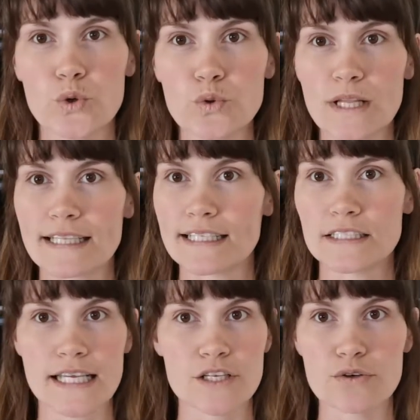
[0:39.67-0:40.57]
cool, at
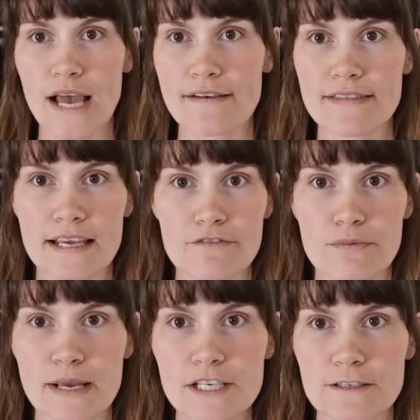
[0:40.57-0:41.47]
least then you have the
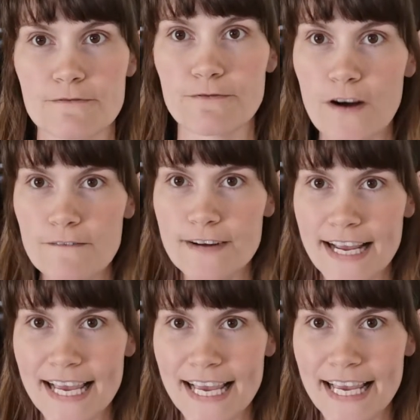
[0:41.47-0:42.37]
information for
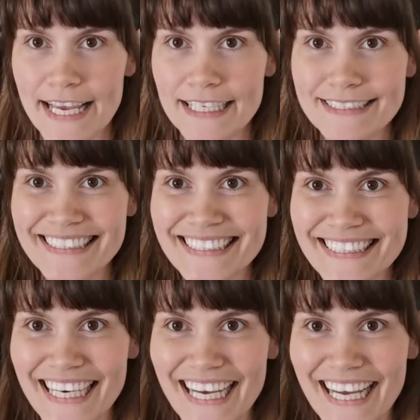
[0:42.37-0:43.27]
free.
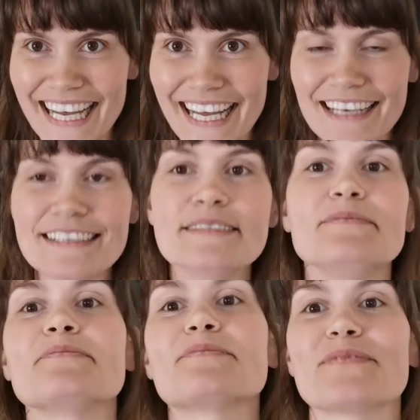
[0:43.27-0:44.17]

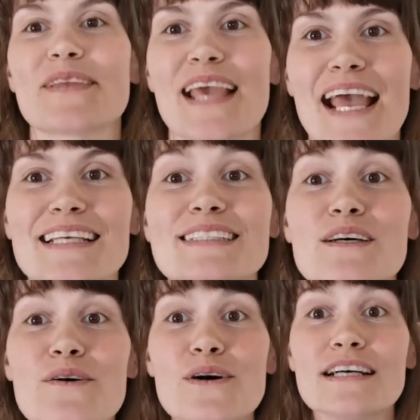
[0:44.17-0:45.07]
Ta-da! Okay,
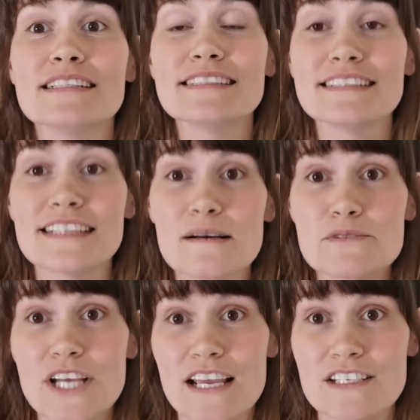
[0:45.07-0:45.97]
so
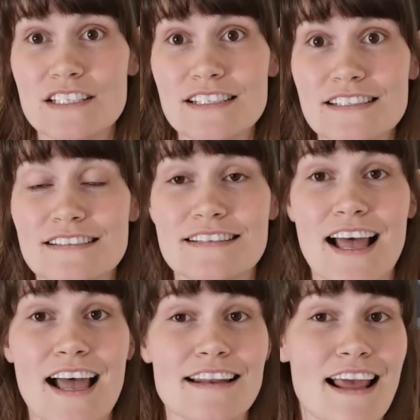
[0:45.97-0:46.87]
some changes
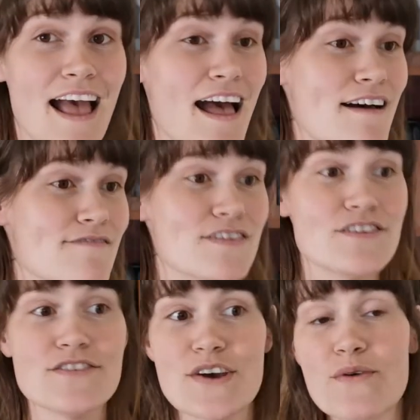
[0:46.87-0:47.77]
that have
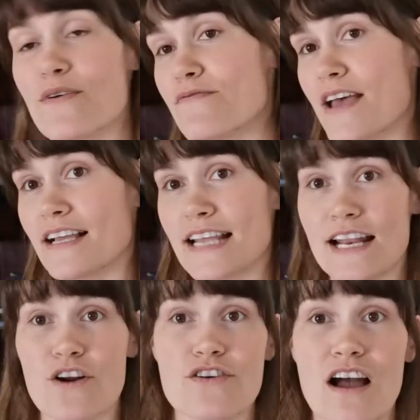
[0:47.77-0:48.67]
no effect
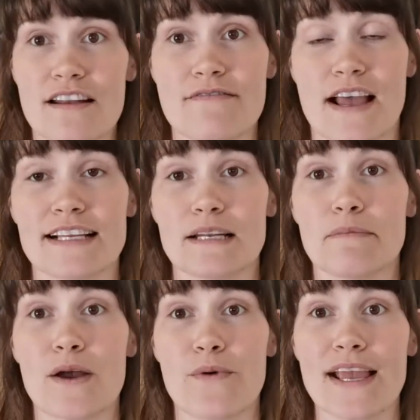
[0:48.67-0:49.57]
and are not affected
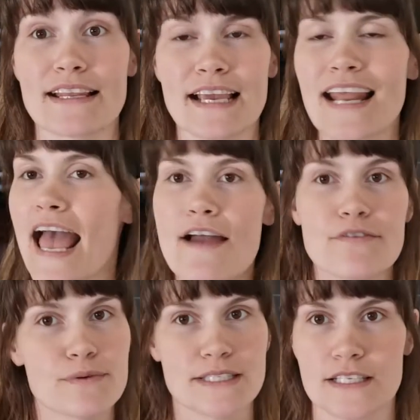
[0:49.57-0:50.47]
by weight gain,
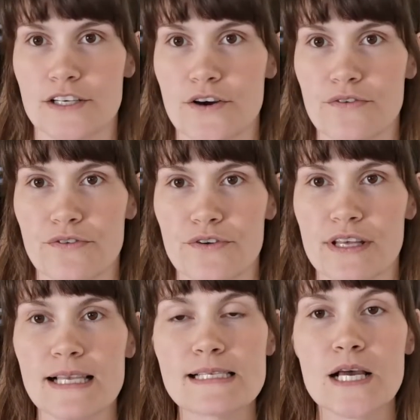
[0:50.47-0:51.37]
everyone's going to go through
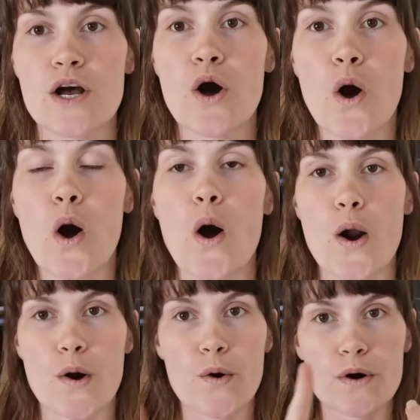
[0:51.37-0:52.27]
this,
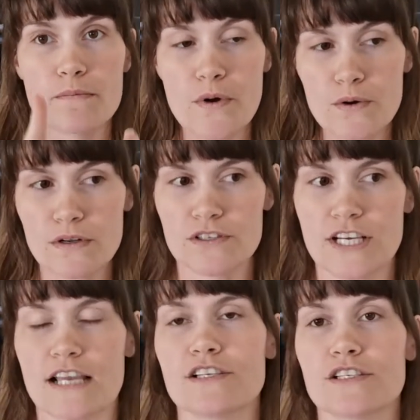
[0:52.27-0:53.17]
are
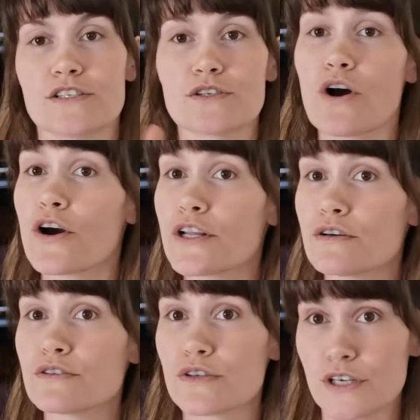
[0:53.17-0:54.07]
hormonal changes,
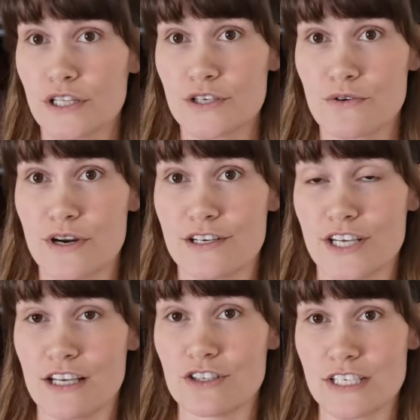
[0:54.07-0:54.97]
cardiocirculatory
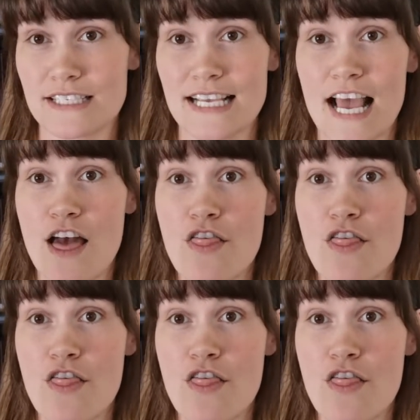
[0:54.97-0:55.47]
changes,